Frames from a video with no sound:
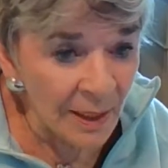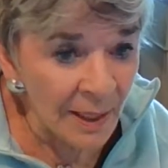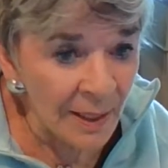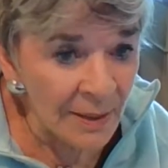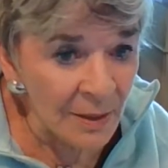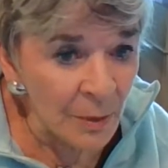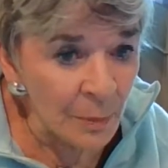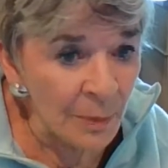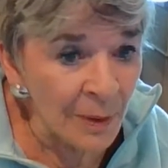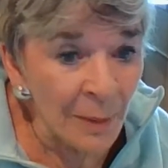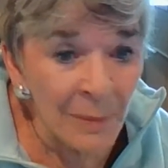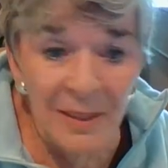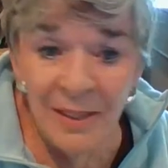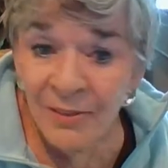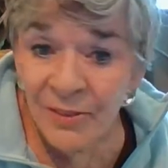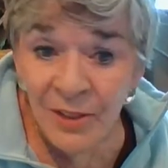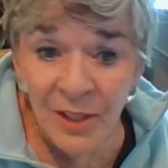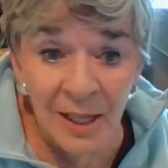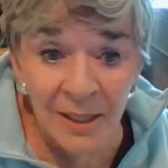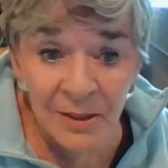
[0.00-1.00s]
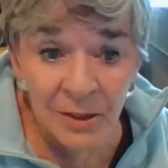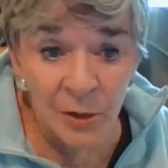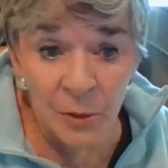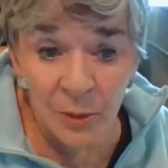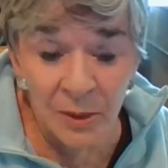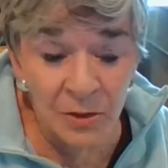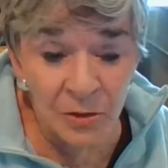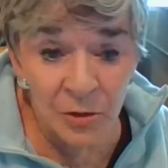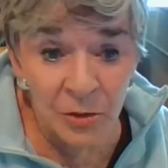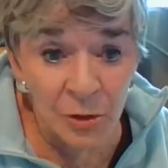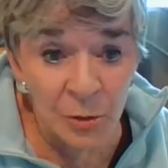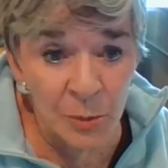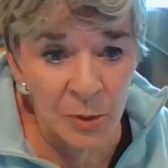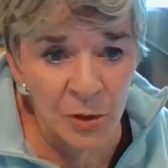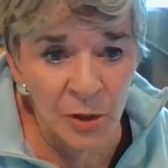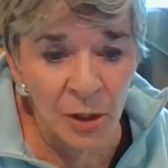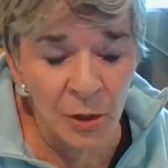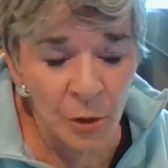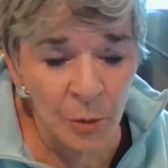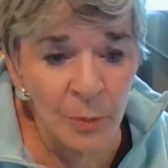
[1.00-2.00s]
And you probably have lots of questions,
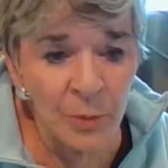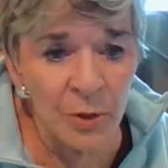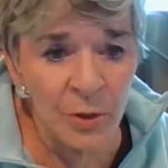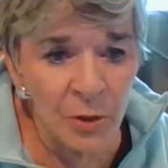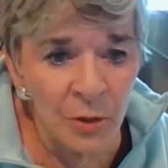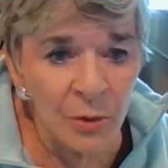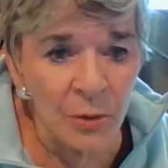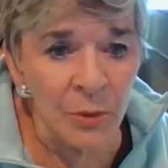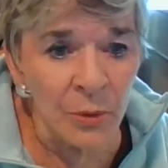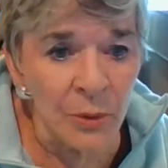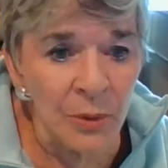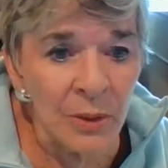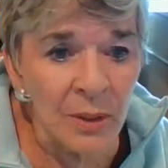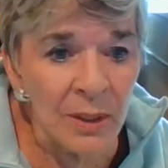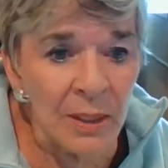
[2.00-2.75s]
which I hope you do,